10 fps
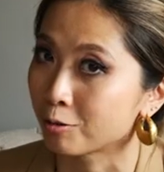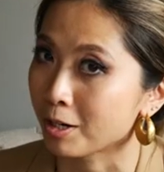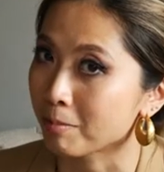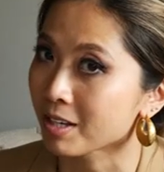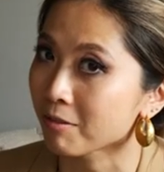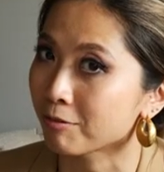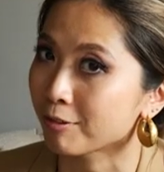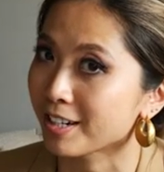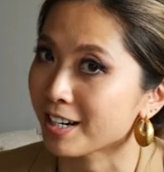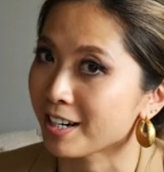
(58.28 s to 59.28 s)
Dreams are
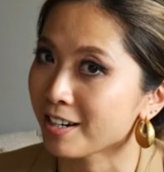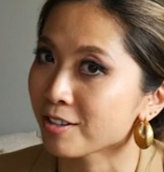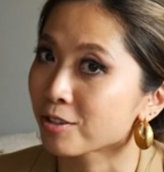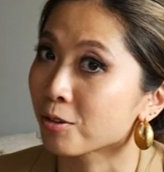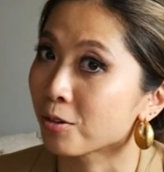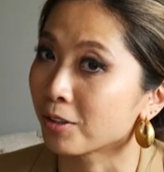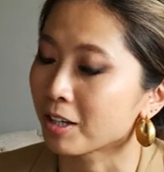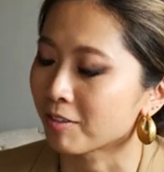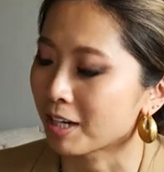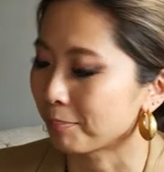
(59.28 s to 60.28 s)
free, so don't
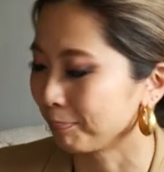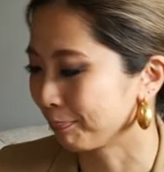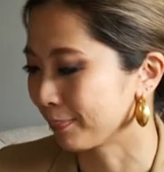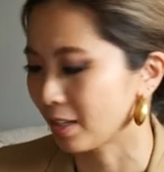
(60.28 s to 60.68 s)
give up.